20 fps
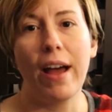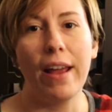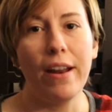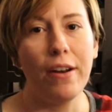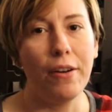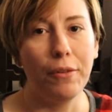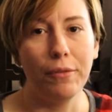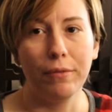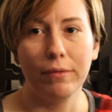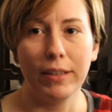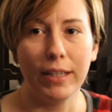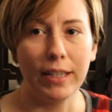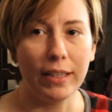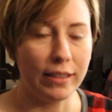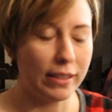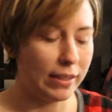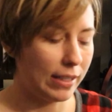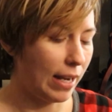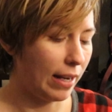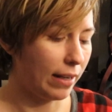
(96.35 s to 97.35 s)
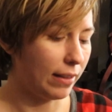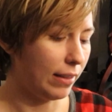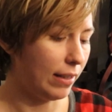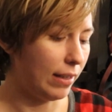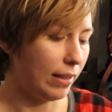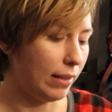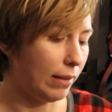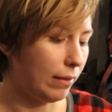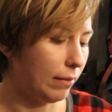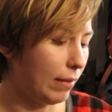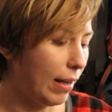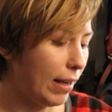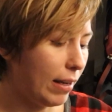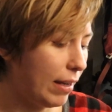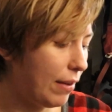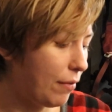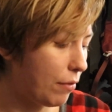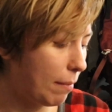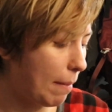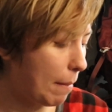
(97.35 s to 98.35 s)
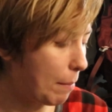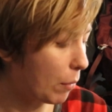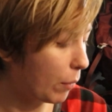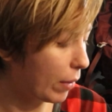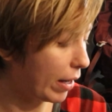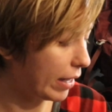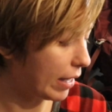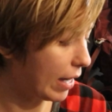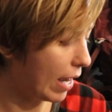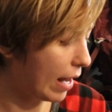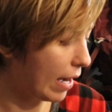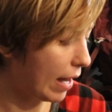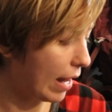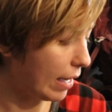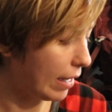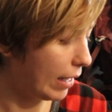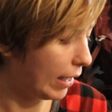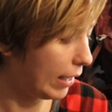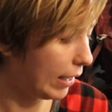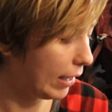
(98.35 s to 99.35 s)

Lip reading: I don't even remember where I got it.